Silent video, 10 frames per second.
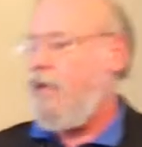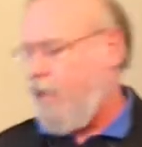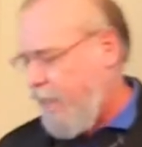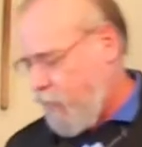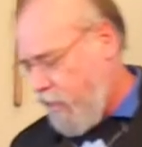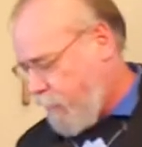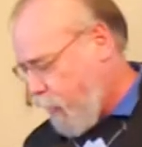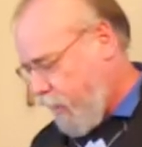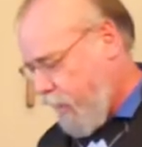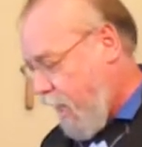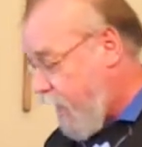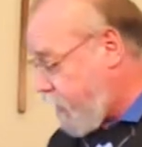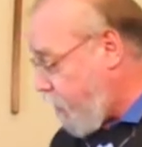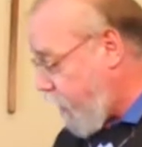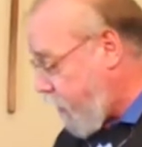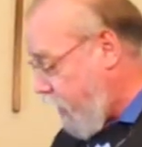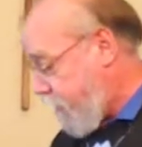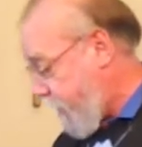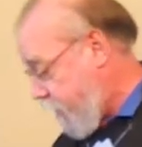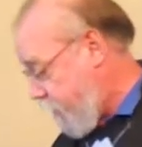And I don't want to bore God, so I thought
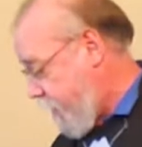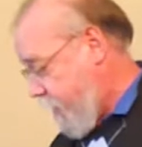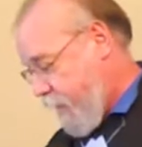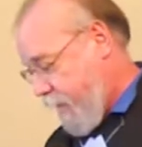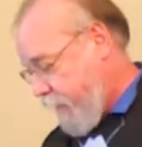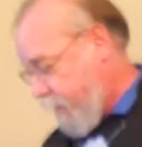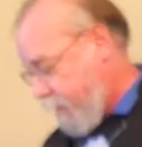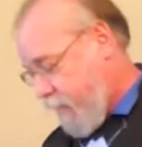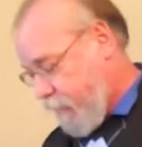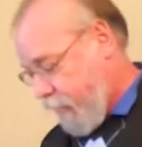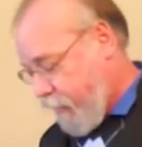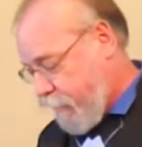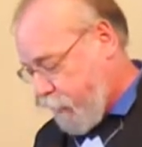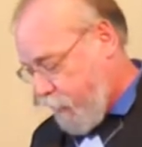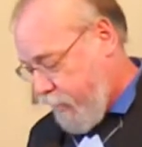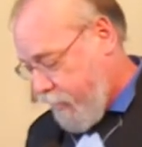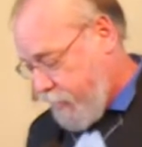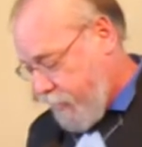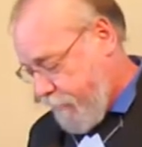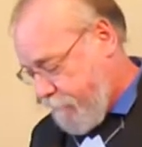I better come to grips with
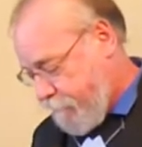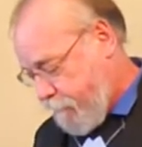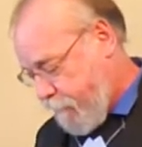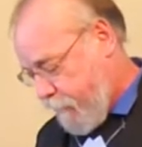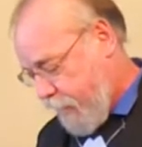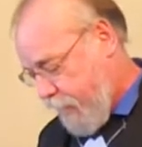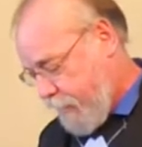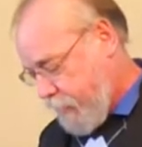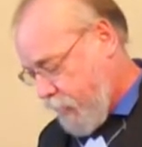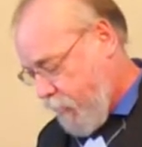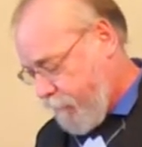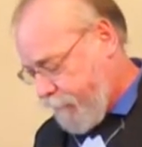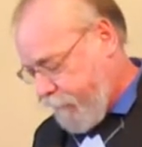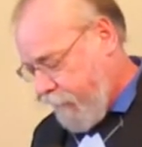this. And so